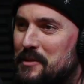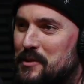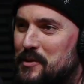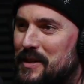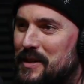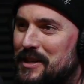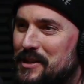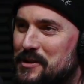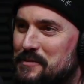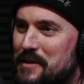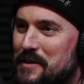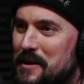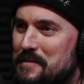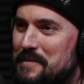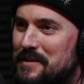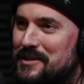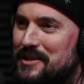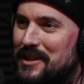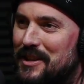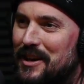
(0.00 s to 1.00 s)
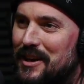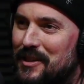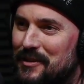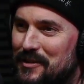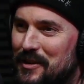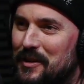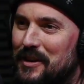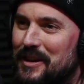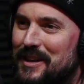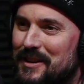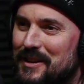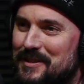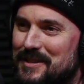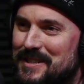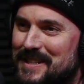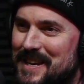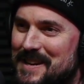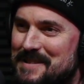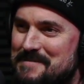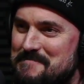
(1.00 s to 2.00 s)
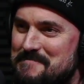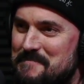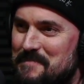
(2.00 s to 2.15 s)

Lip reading: Proper in between us moments on the roller coaster.